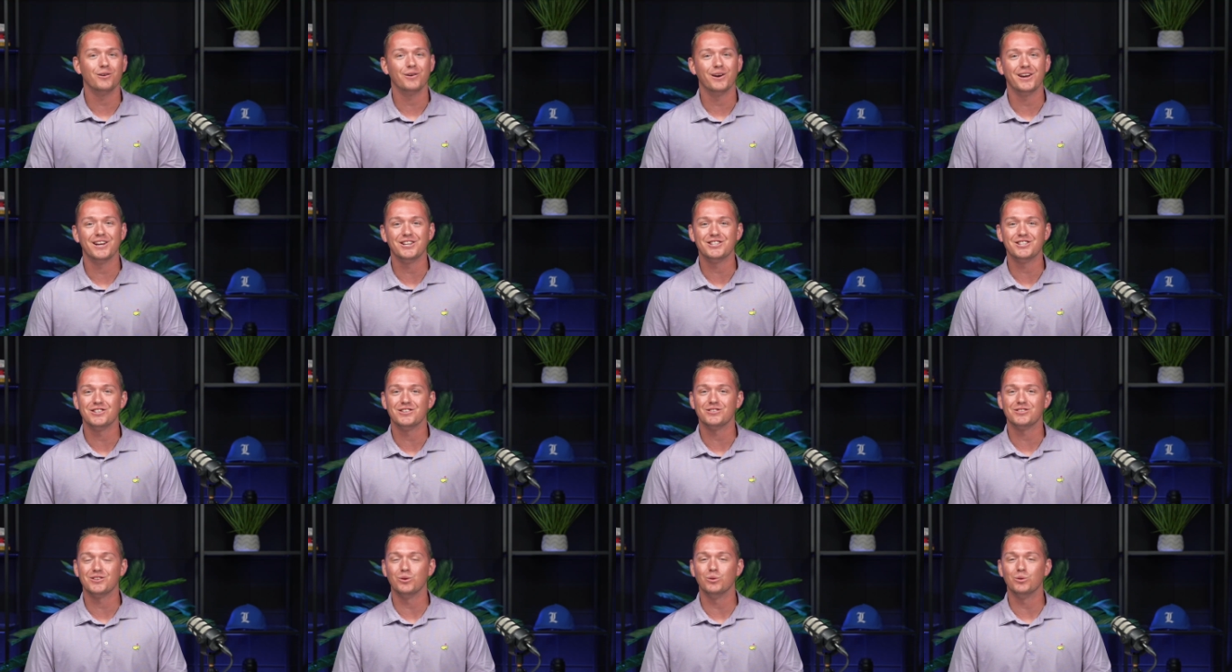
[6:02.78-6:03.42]

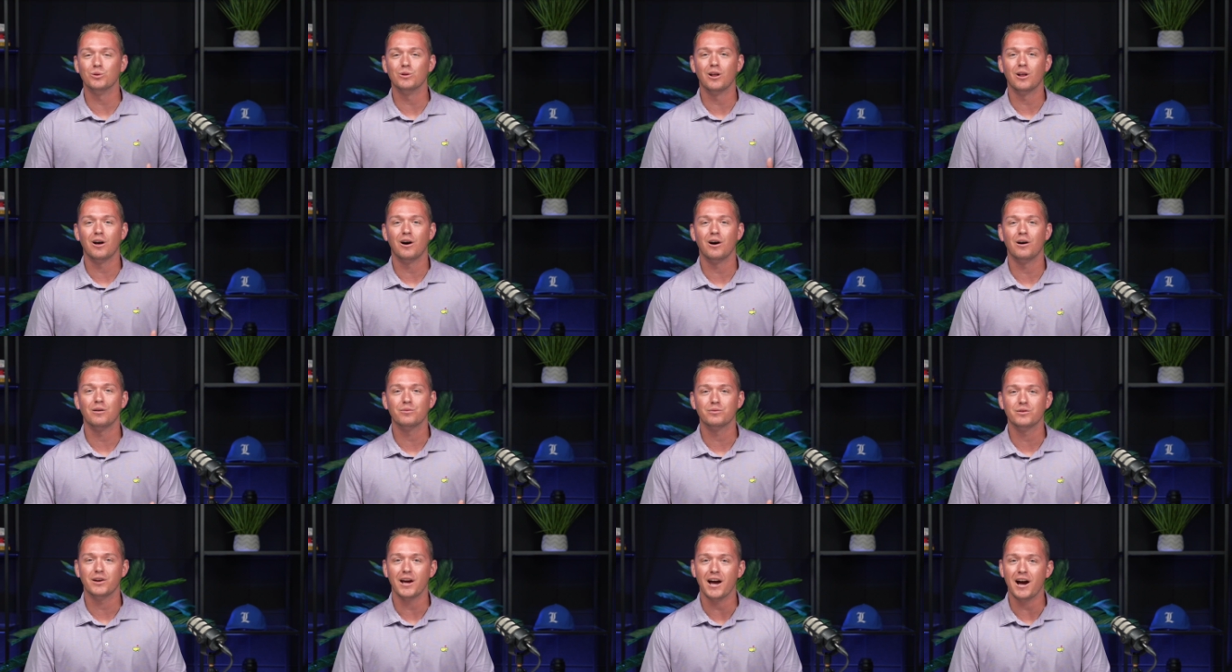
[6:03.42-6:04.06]
agents who
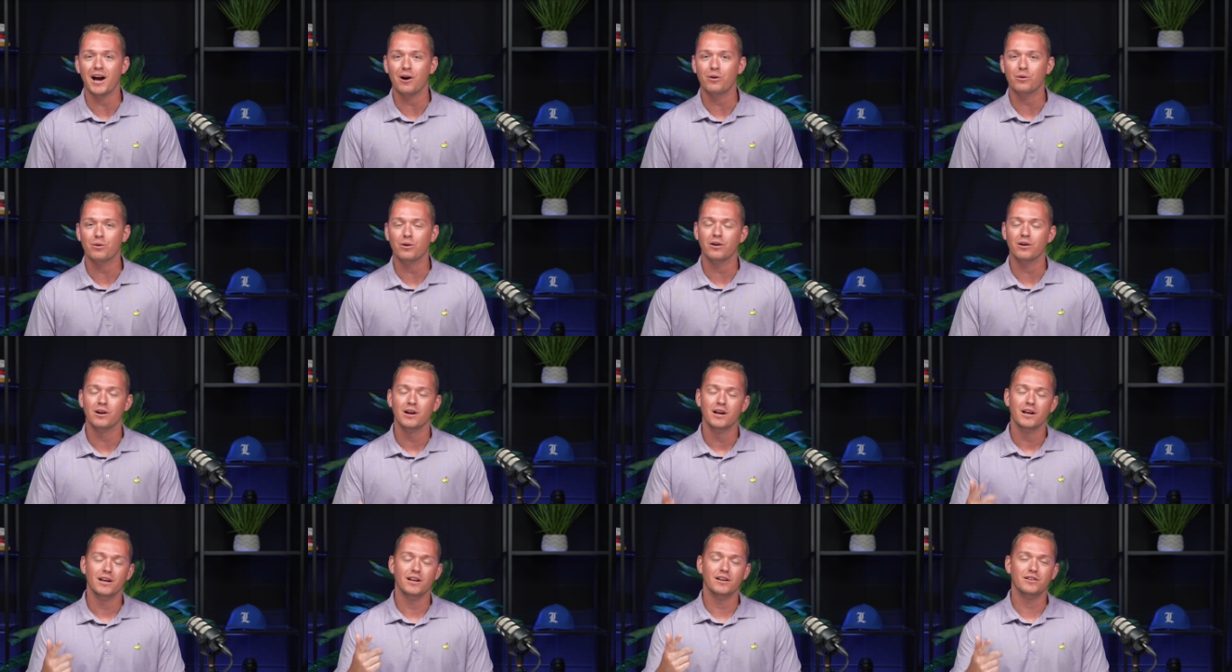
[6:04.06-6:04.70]
love Gower.
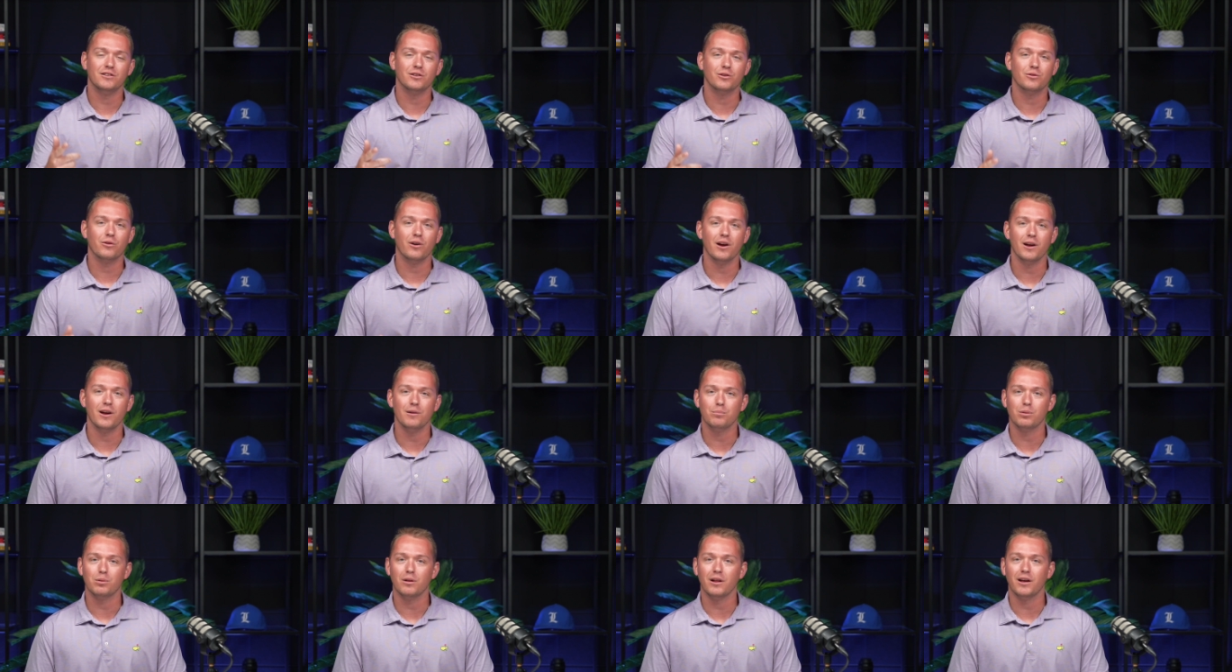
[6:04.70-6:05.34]
It's a
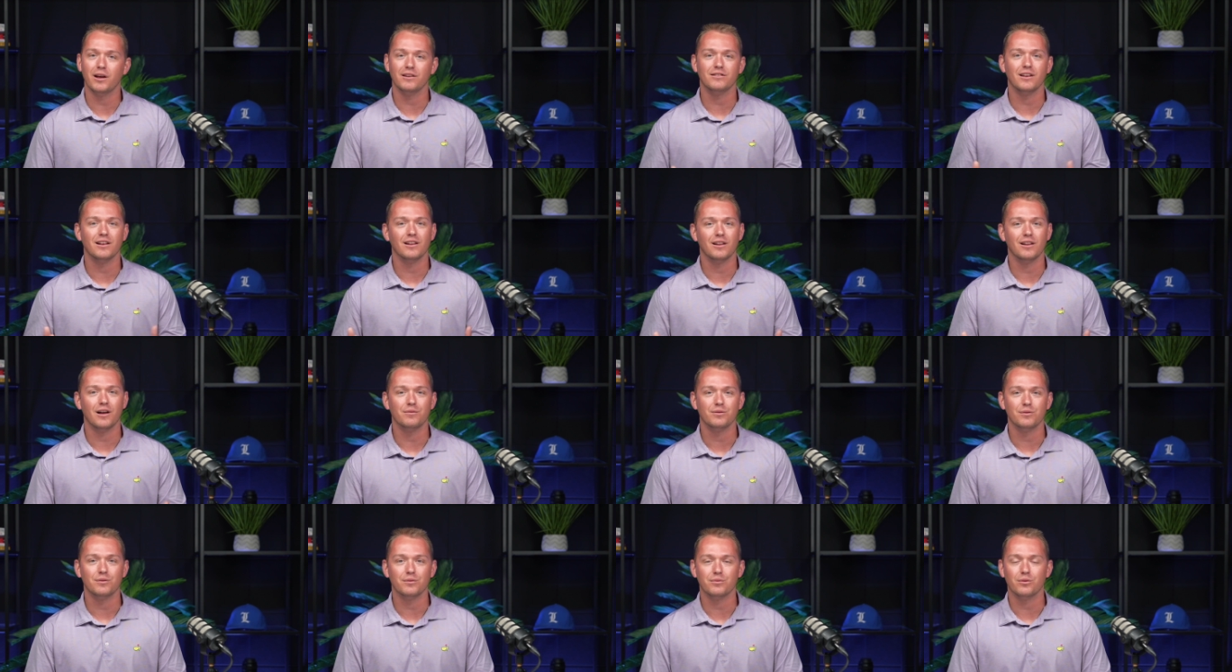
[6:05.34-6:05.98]
great place. They
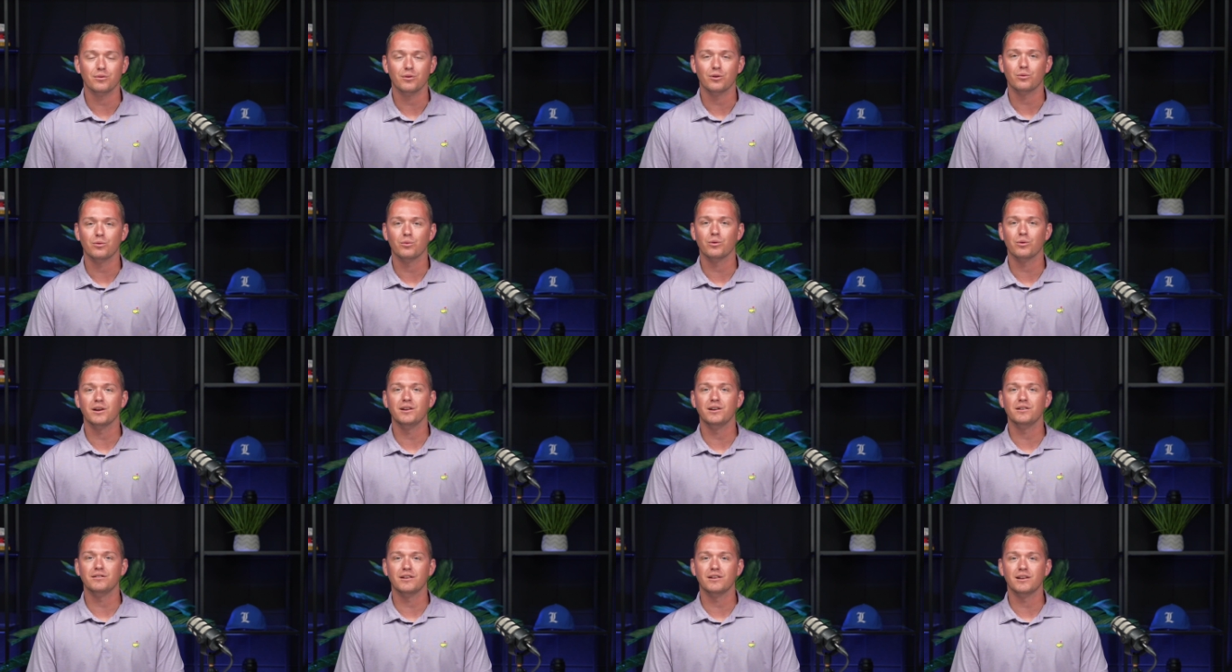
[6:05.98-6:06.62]
love it for a
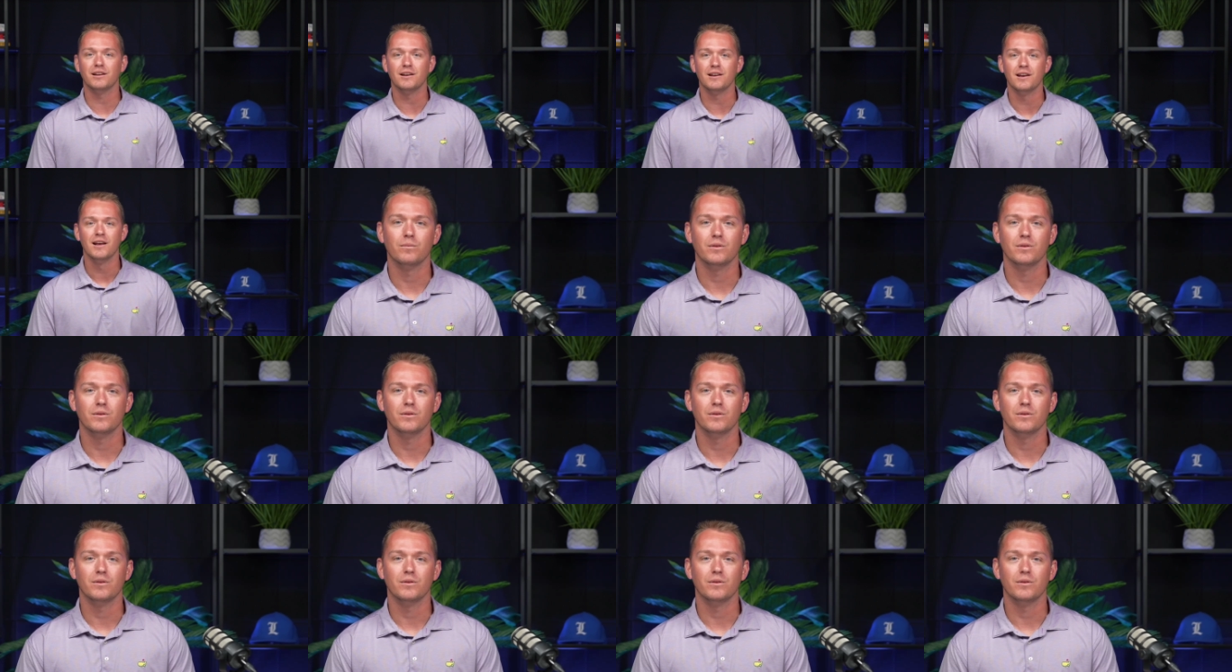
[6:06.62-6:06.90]
reason.